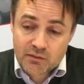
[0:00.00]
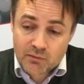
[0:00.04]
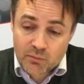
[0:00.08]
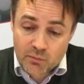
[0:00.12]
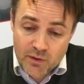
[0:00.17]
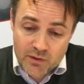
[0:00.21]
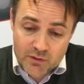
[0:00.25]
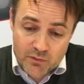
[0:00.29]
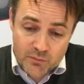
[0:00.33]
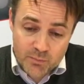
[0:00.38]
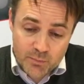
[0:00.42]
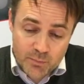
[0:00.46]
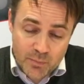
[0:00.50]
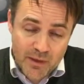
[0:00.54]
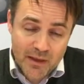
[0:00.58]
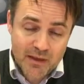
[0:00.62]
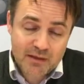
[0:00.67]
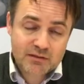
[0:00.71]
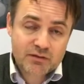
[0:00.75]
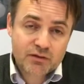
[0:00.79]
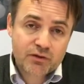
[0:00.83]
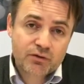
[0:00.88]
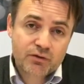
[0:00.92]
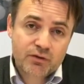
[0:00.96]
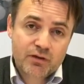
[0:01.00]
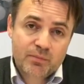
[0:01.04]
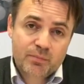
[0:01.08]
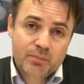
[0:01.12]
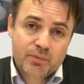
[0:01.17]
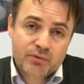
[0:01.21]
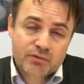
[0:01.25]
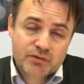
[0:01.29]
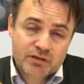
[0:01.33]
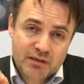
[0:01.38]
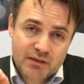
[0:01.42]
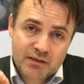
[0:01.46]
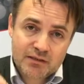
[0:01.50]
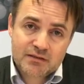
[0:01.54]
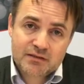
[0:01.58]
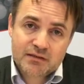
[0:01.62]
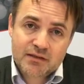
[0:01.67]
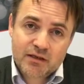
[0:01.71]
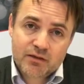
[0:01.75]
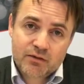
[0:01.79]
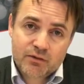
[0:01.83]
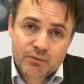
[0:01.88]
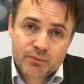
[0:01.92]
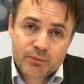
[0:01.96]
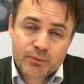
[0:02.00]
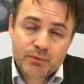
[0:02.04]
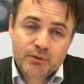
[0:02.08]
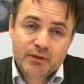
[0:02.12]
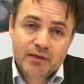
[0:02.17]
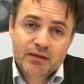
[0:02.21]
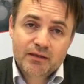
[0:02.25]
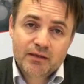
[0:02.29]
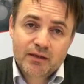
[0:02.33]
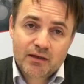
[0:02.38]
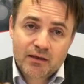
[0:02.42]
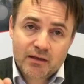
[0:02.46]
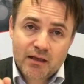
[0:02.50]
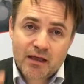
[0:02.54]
When you place the gutta percha inside the root canal,